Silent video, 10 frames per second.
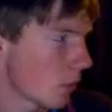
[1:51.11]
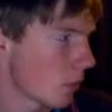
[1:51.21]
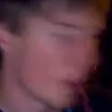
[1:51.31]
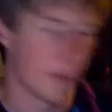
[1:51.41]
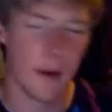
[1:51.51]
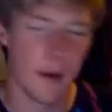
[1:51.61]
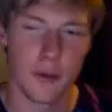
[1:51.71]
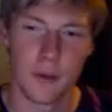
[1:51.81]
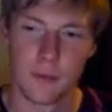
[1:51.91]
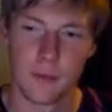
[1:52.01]

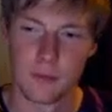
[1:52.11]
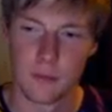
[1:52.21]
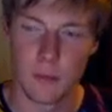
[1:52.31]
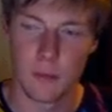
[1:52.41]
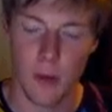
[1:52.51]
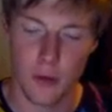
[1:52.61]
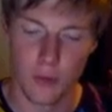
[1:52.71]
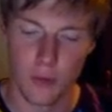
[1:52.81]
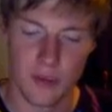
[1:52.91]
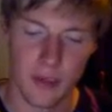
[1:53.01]
Actually, I
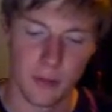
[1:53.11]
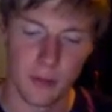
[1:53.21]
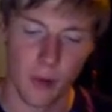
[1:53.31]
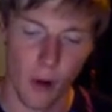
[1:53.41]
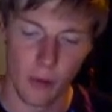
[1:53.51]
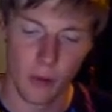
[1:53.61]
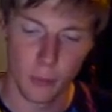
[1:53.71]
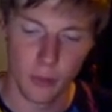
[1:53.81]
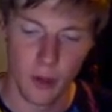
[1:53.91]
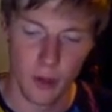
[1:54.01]
shouldn't say it was
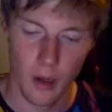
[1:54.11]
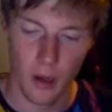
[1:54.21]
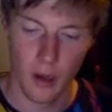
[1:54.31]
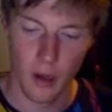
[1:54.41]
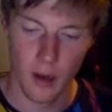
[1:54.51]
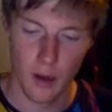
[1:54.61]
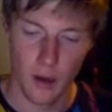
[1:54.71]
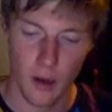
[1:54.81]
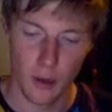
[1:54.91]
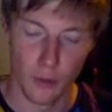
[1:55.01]
horrible.
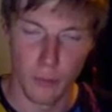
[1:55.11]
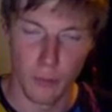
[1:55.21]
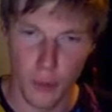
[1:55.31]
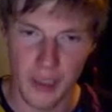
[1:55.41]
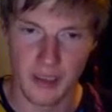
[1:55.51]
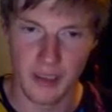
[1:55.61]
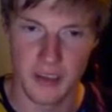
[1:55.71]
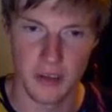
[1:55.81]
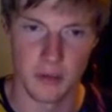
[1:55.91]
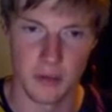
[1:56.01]
The booking
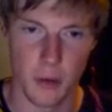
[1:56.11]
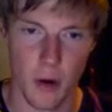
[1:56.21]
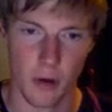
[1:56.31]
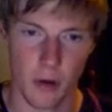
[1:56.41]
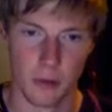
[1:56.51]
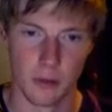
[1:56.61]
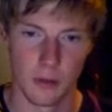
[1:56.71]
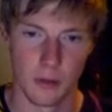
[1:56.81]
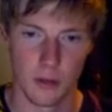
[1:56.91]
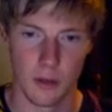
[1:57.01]
decisions were horrible.
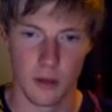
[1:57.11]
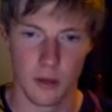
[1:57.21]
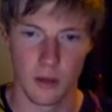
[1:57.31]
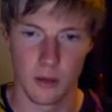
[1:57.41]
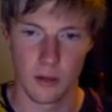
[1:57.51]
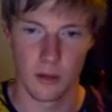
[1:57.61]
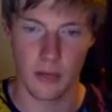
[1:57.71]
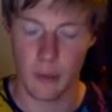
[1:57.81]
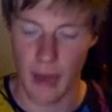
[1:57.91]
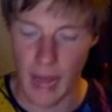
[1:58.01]

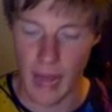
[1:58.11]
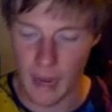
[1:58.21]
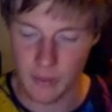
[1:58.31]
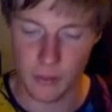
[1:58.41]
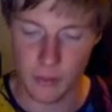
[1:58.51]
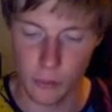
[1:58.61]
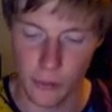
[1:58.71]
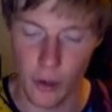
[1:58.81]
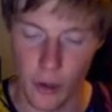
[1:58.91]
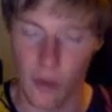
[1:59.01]
They were
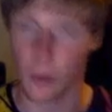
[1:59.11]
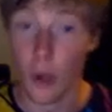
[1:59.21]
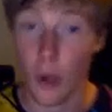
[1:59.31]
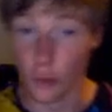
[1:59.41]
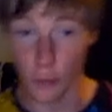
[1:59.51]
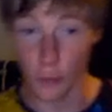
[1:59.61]
absolutely horrible. The